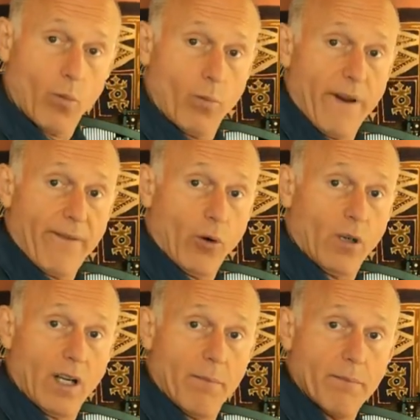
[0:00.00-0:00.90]

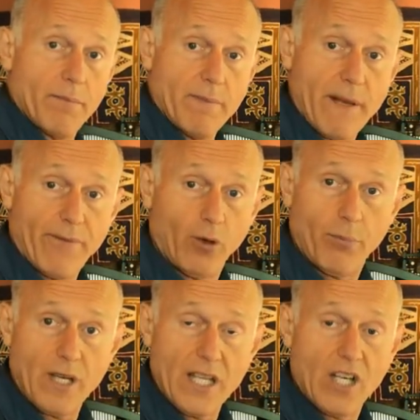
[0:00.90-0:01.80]
before
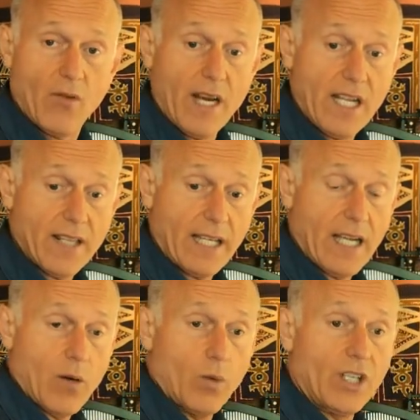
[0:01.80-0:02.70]
breathing or anything,
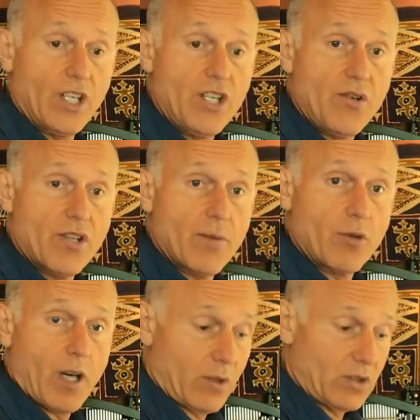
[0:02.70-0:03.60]
we're going to use your
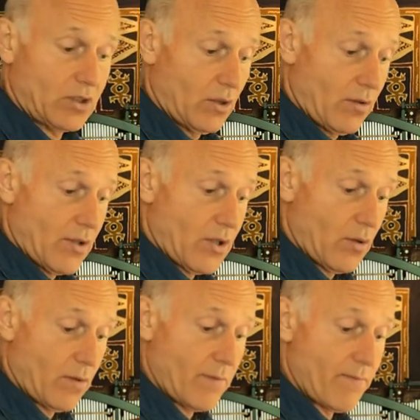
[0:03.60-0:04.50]
abdominals.
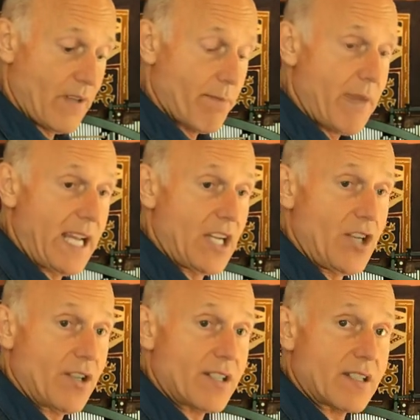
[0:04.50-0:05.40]
So making
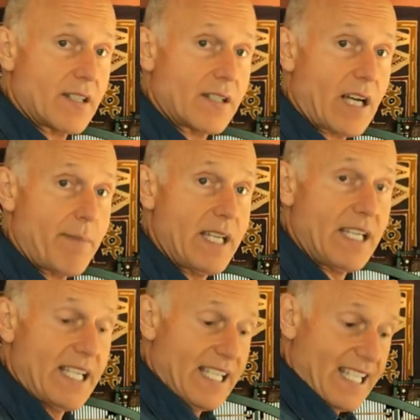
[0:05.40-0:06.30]
your
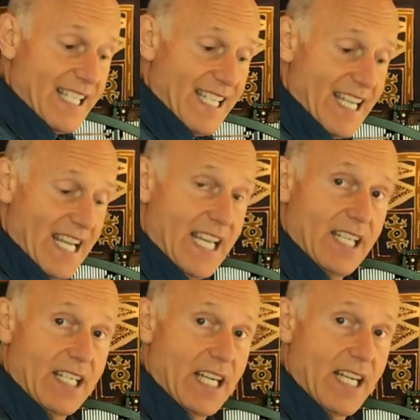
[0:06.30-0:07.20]
tummy in
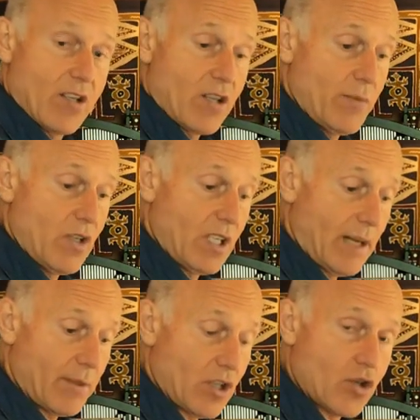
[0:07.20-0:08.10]
tight. So
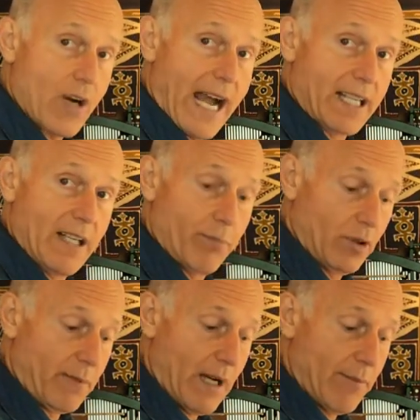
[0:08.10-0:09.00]
I'm contracting,
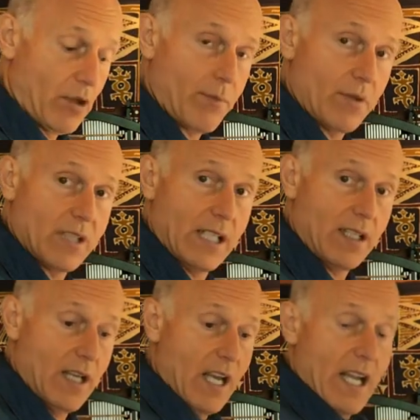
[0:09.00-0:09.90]
pulling my abdominals in,
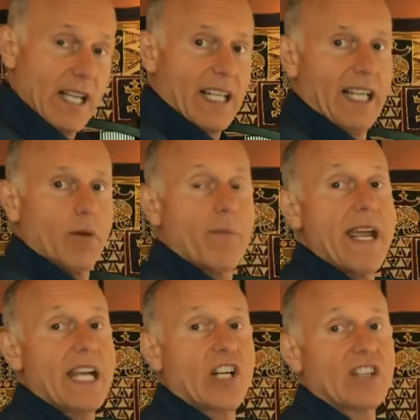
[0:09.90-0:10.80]
kind of like we're
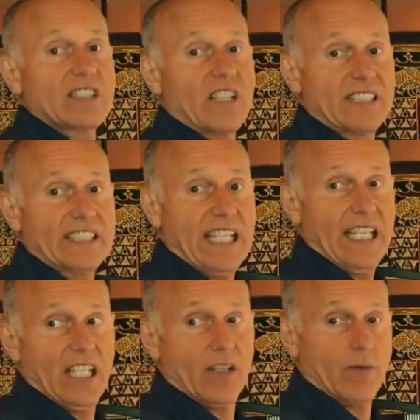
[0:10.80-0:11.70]
making ourselves
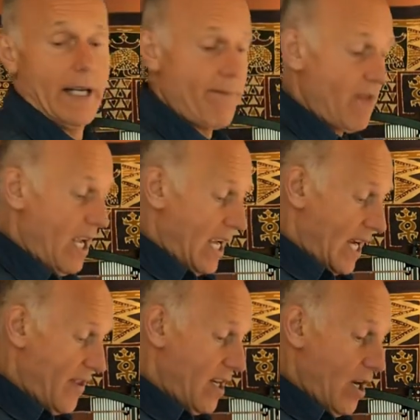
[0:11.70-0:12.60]
skinny, right? And
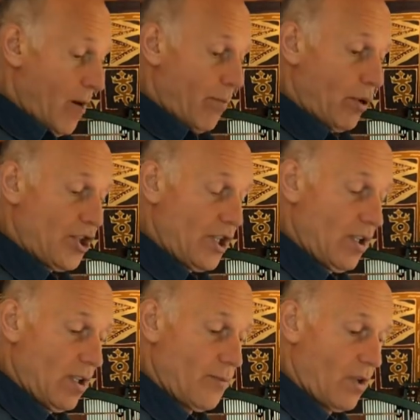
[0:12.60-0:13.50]
then pushing
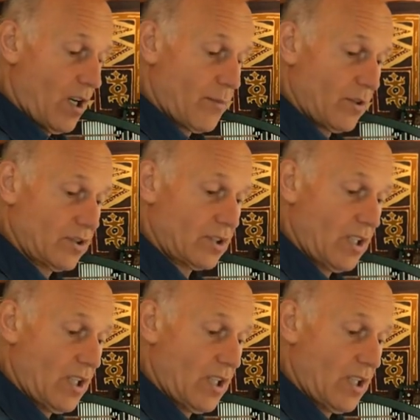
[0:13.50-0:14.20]
your abdominals,